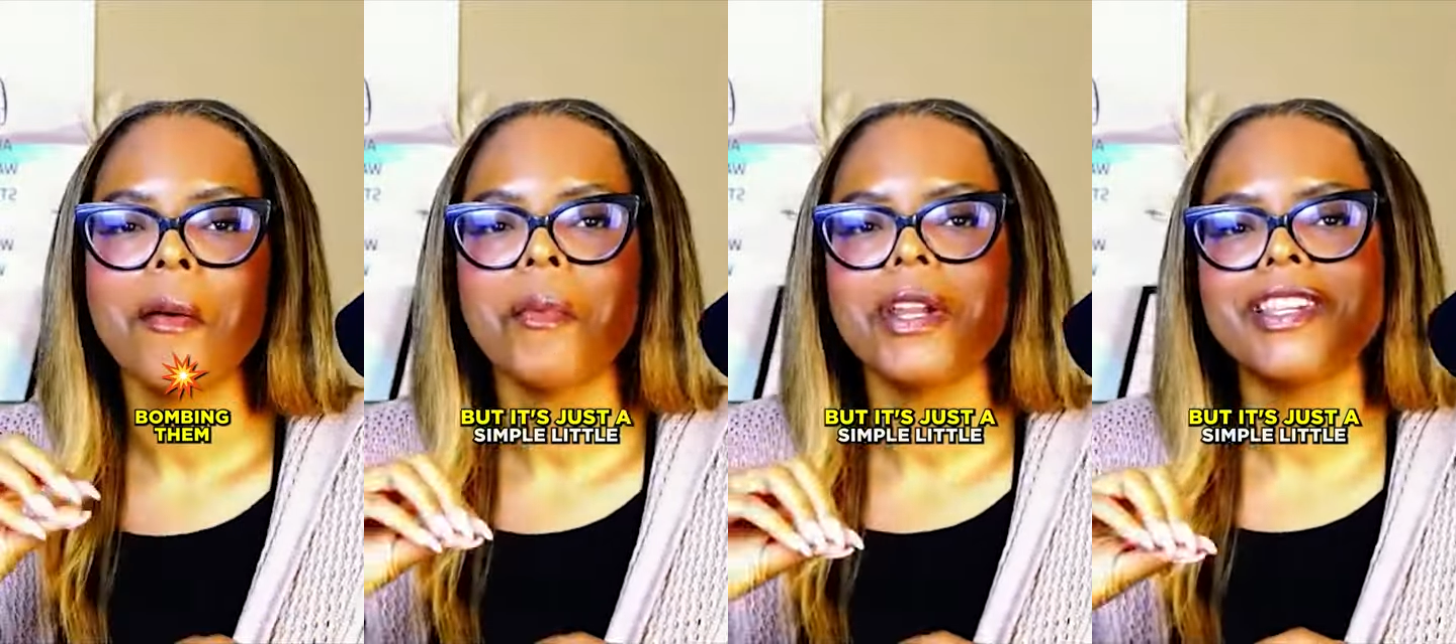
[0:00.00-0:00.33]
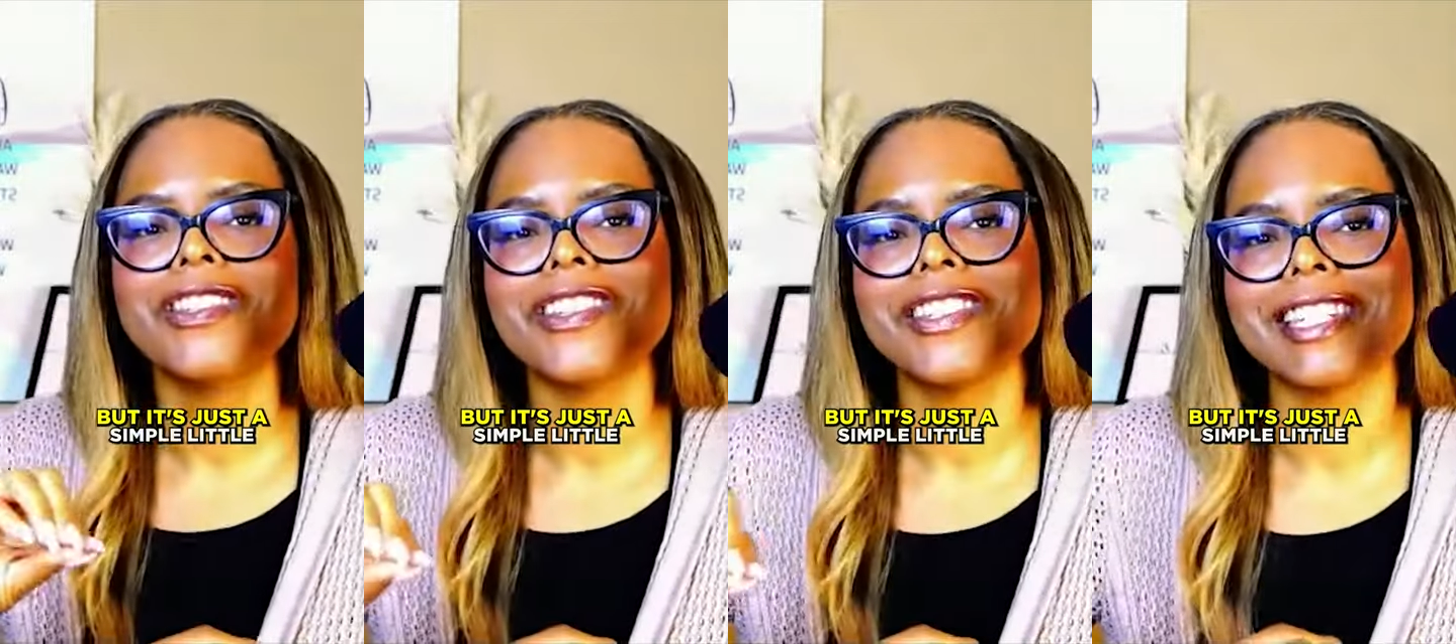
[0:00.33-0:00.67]
but
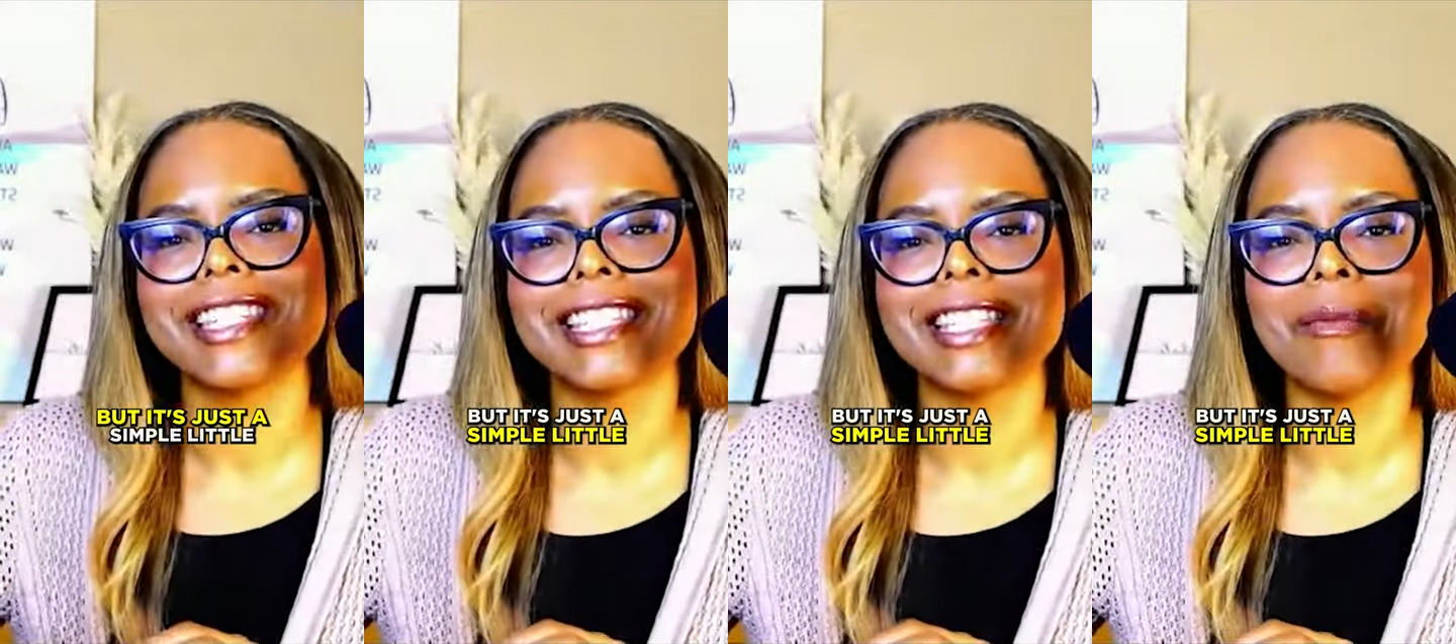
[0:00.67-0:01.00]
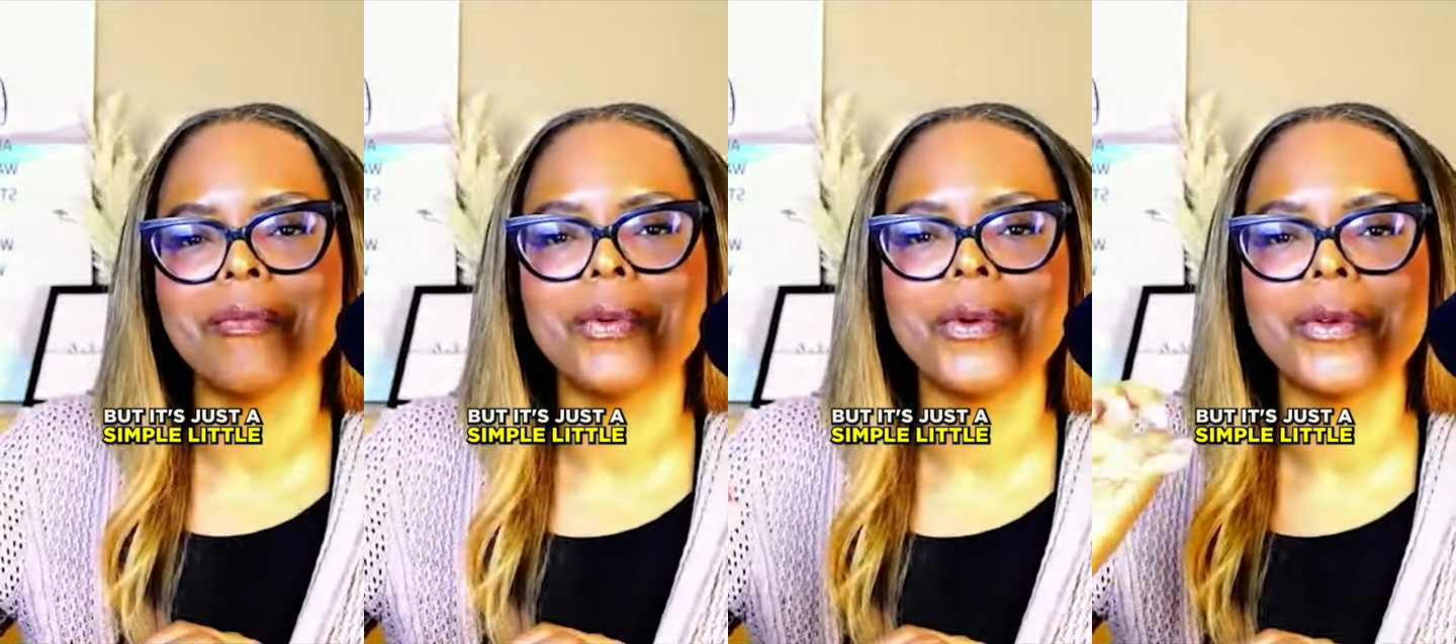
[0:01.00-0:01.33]
it's just a
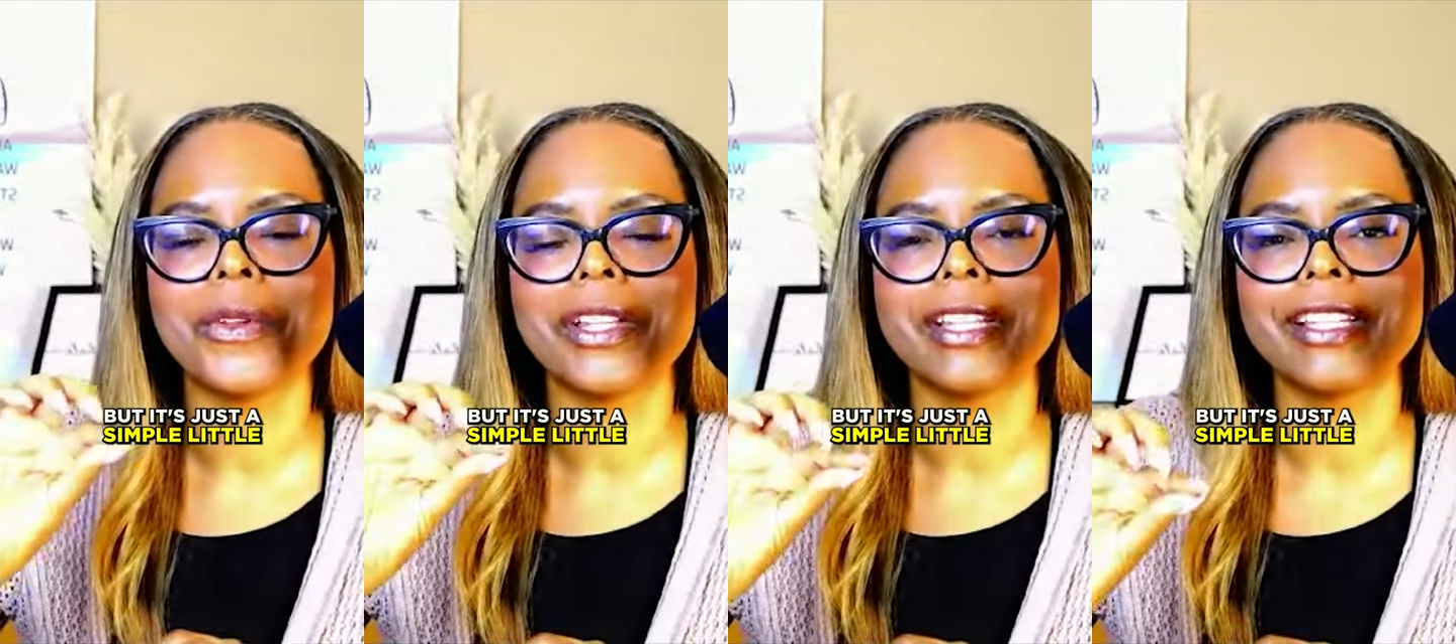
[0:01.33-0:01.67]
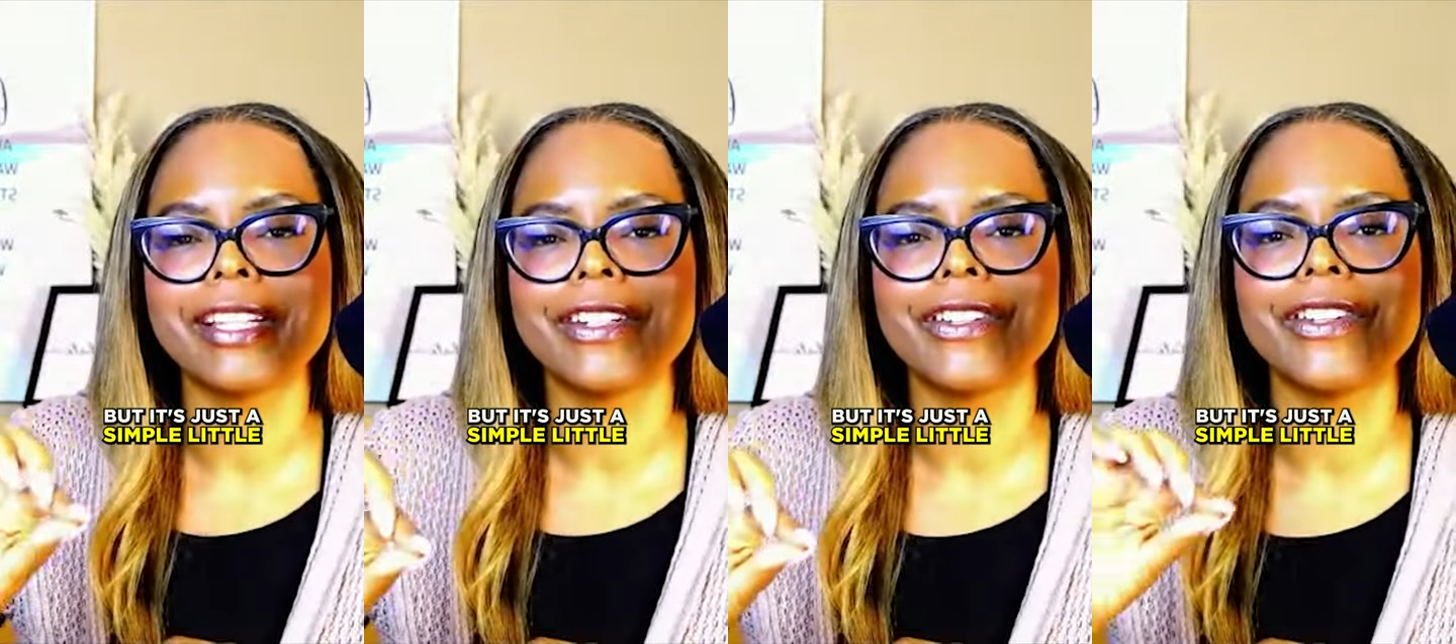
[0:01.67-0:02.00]
simple
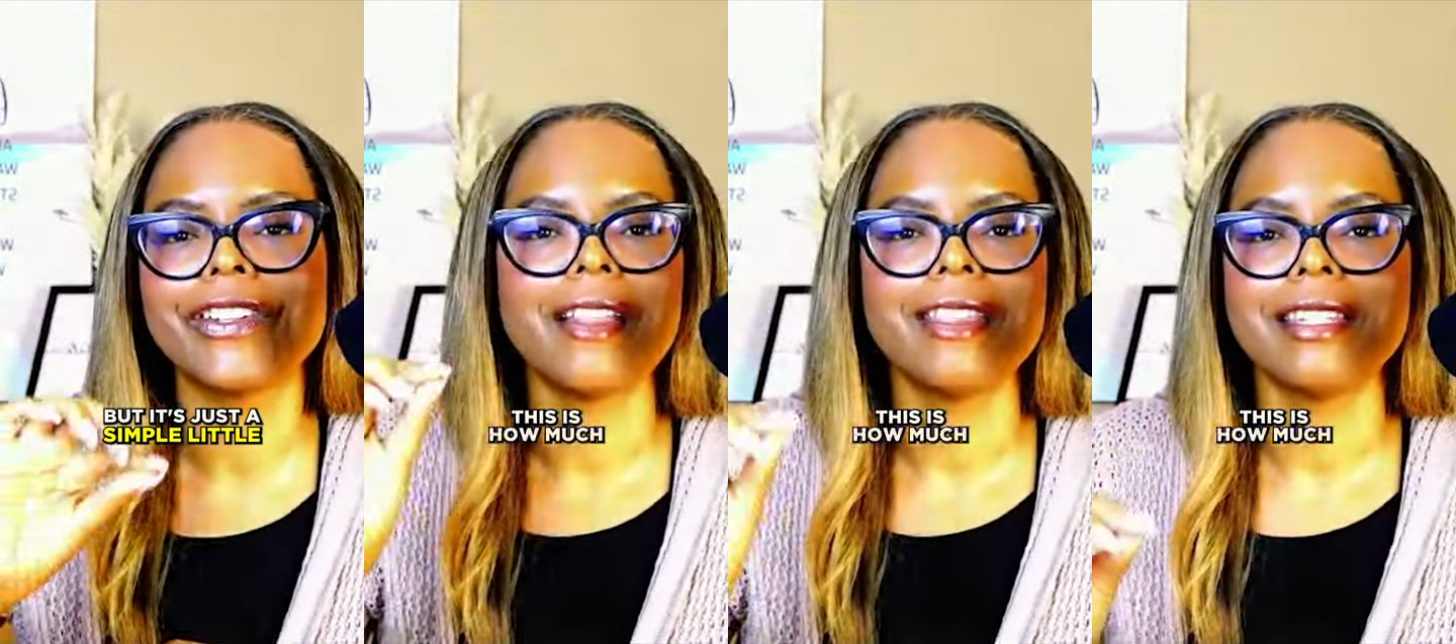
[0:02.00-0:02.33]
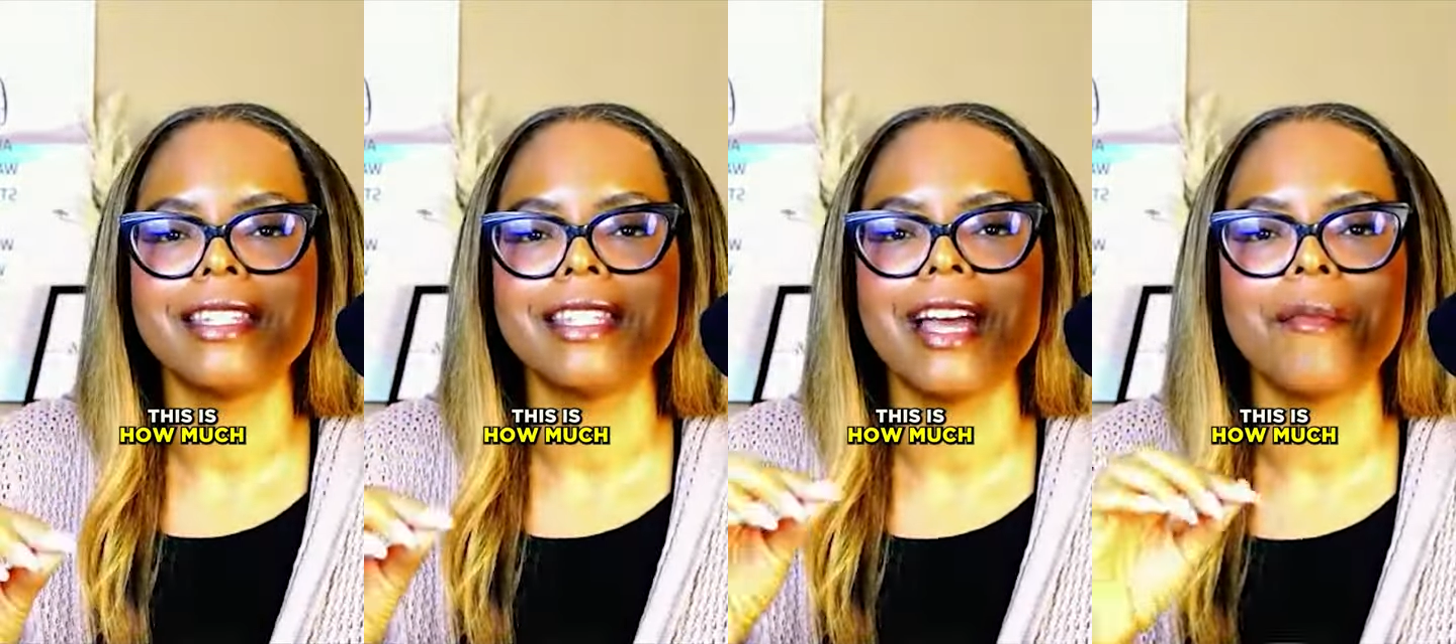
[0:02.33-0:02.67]
little,
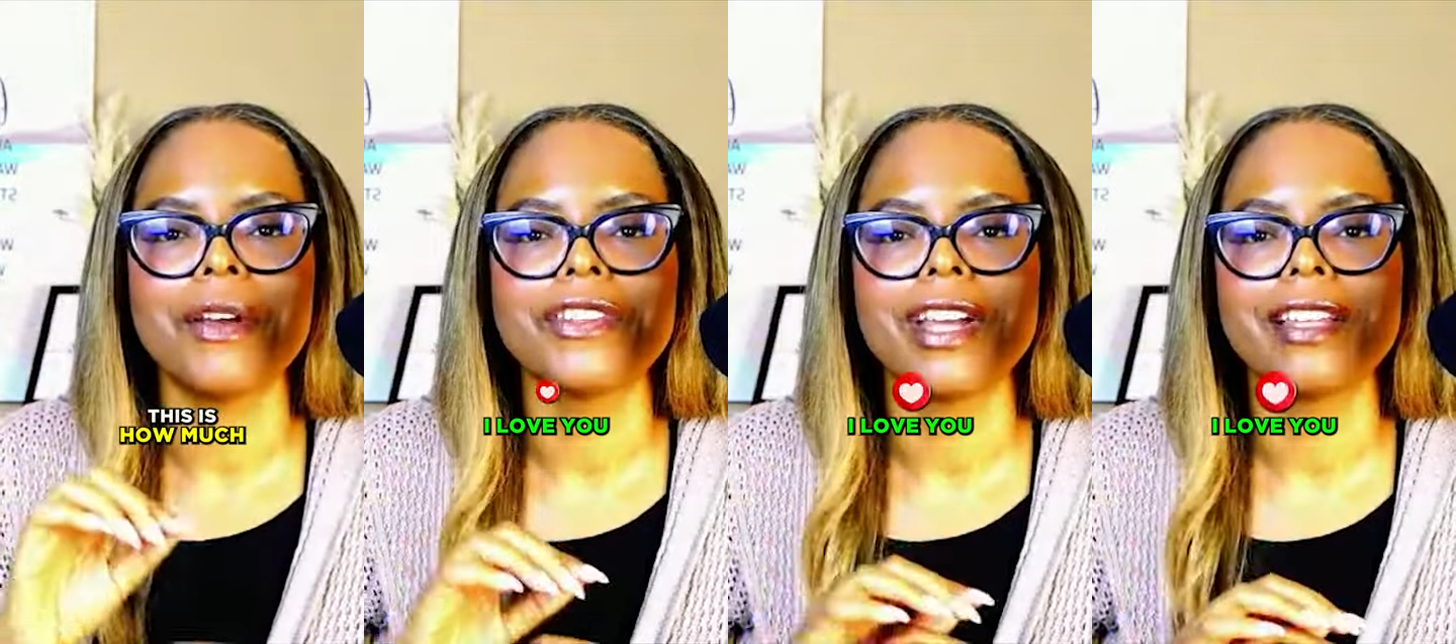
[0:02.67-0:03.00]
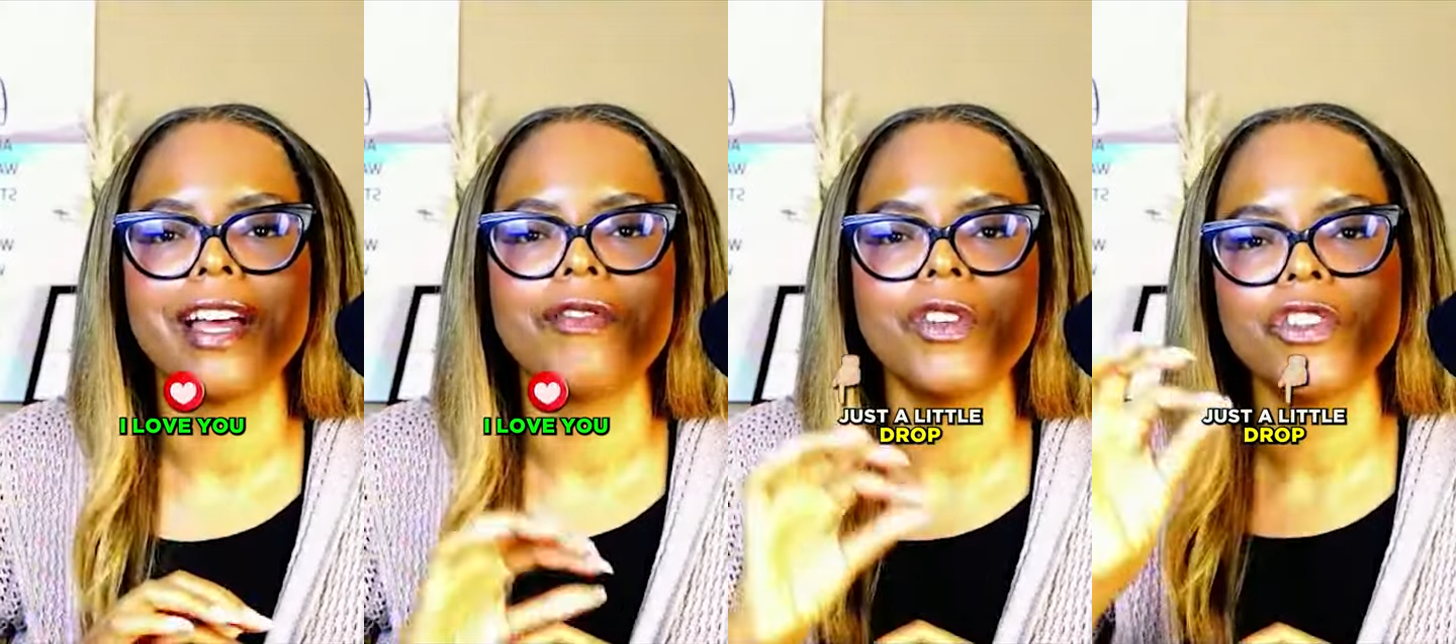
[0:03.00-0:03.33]
this is how much I love you.